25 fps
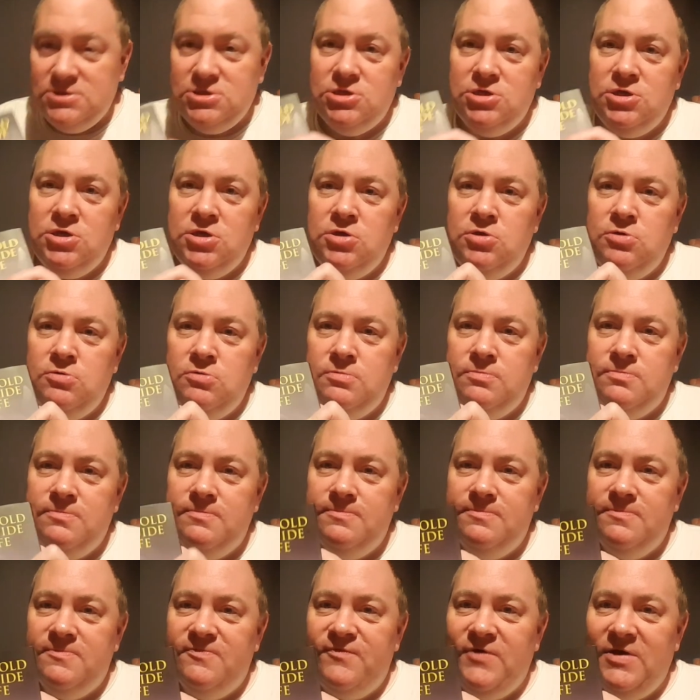to
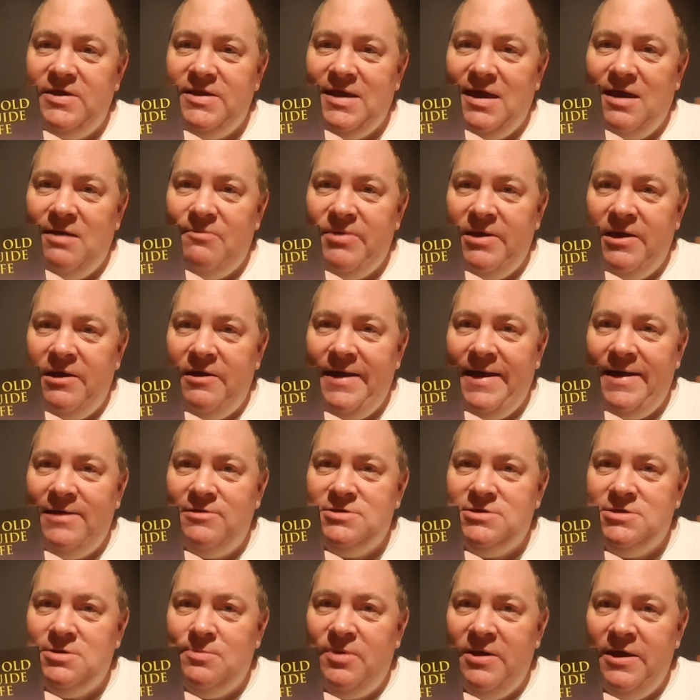find out about
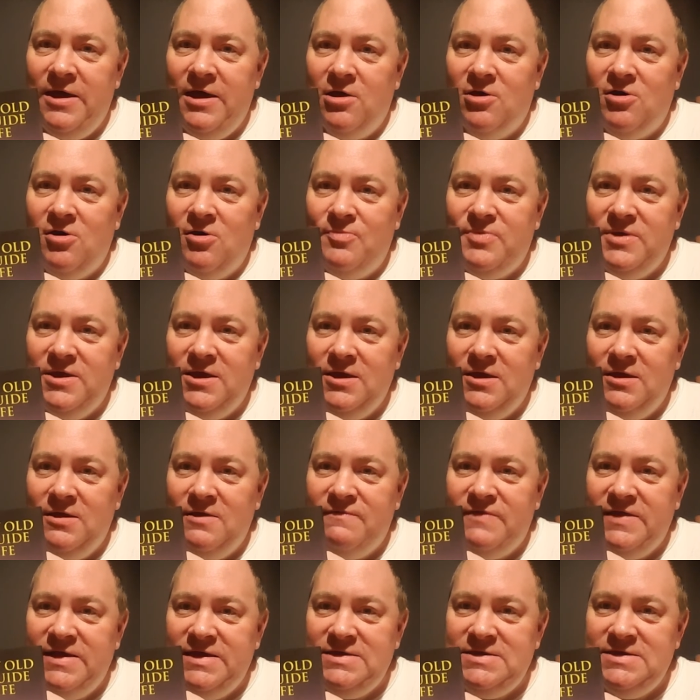how to buy a copy
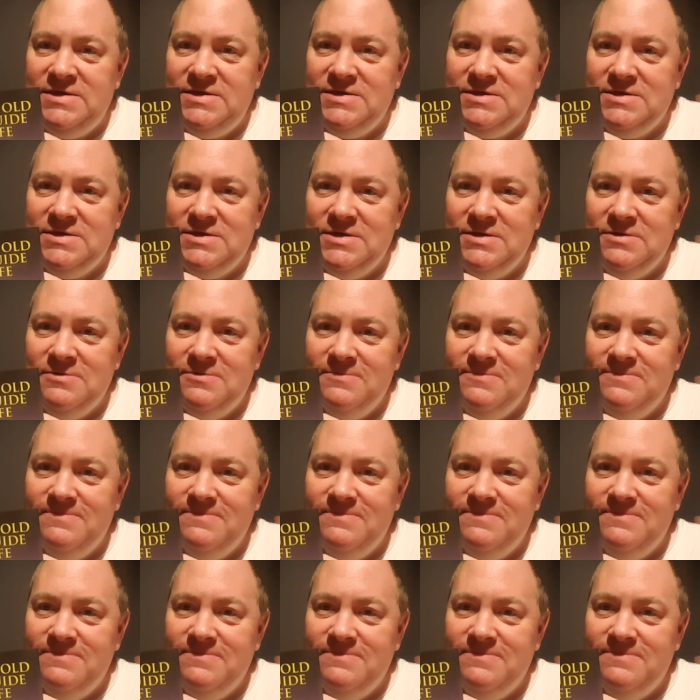of this.